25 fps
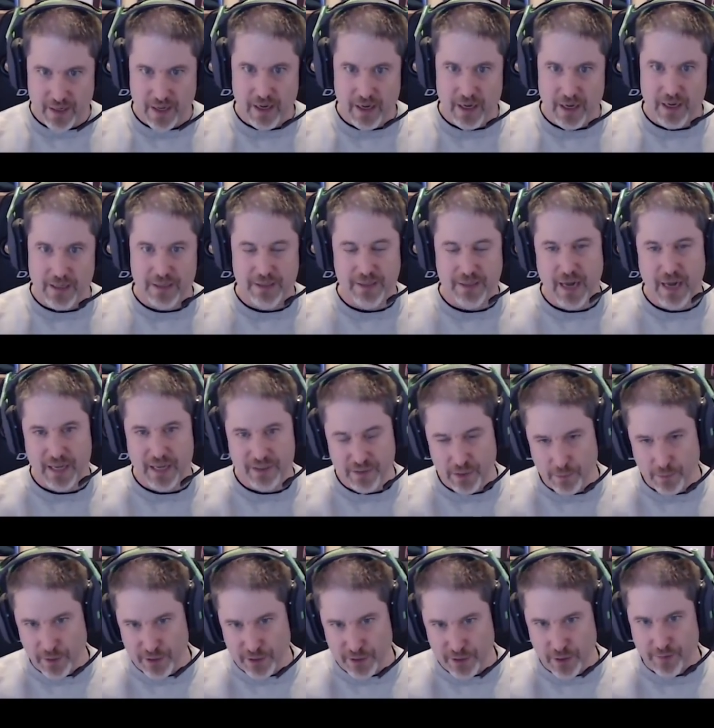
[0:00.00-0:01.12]
Uh, not so
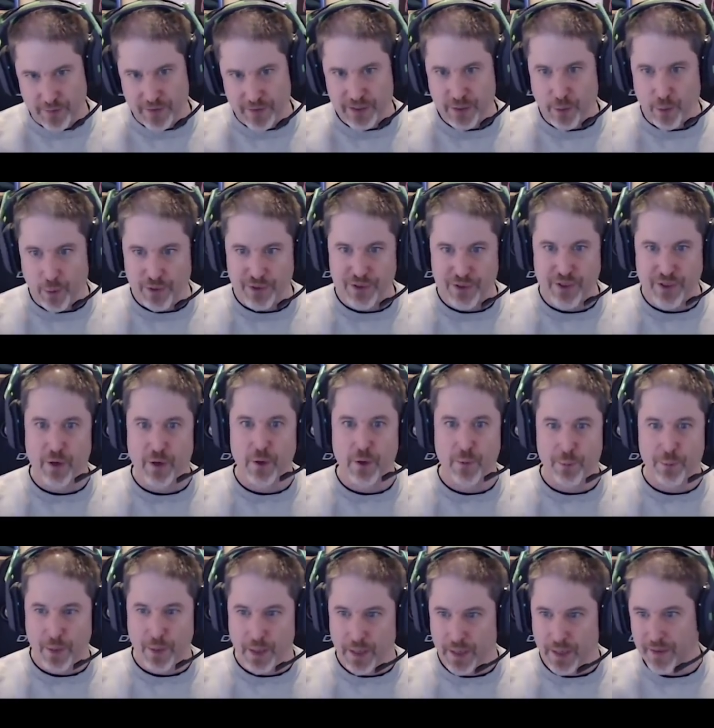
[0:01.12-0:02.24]
much on the torso,
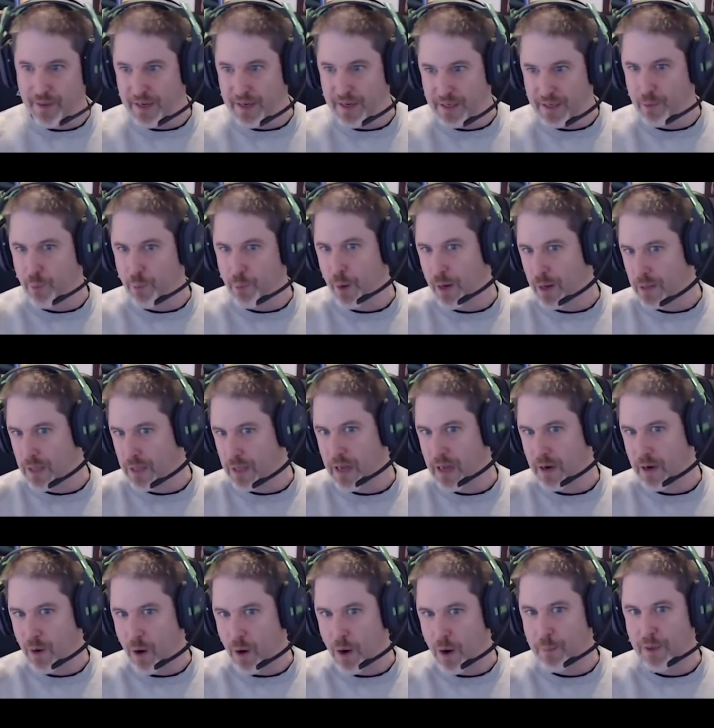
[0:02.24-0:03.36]
but they didn't wear a lot of
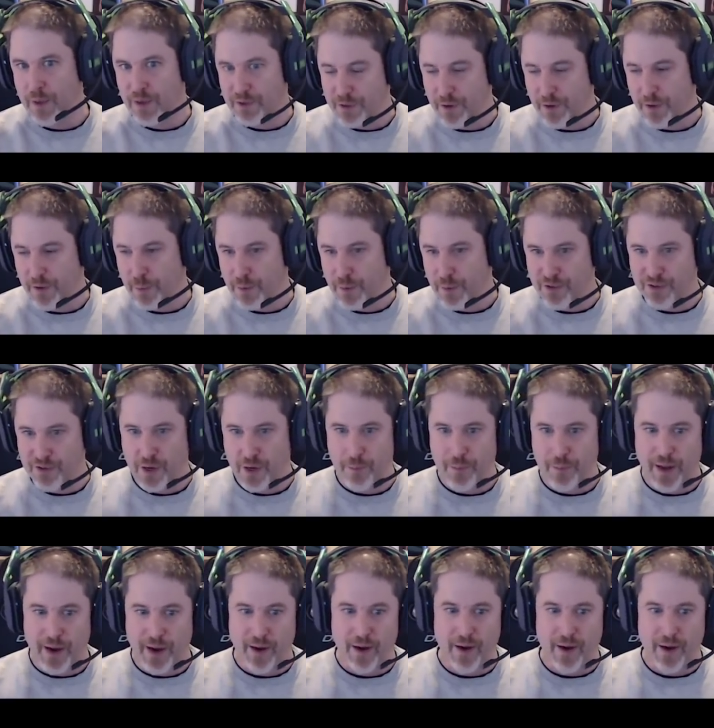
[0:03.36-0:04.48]
armor, so there were some
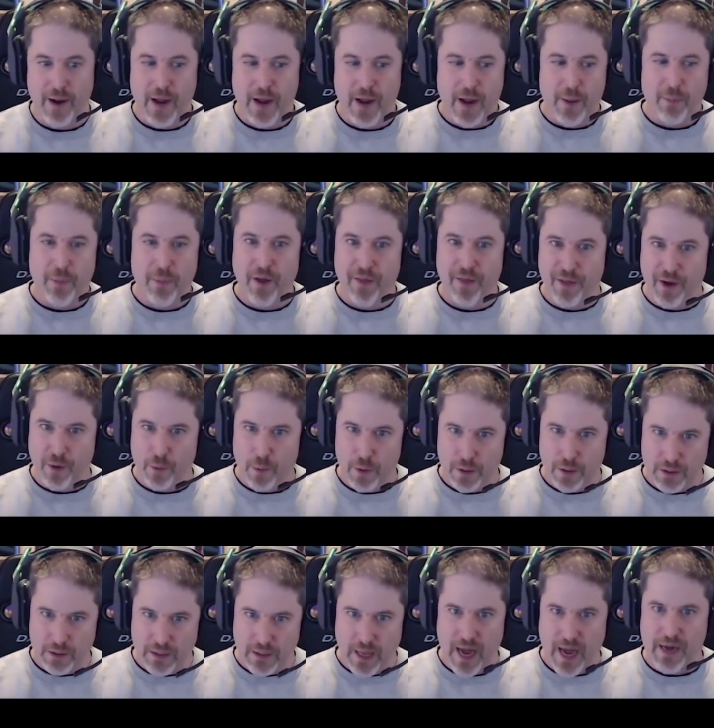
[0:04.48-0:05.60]
there. But there were a
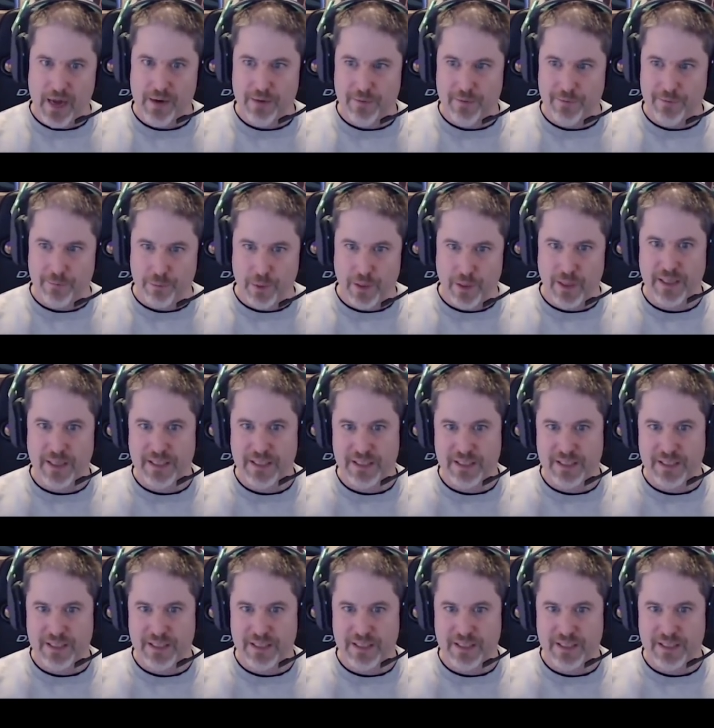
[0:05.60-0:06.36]
lot of really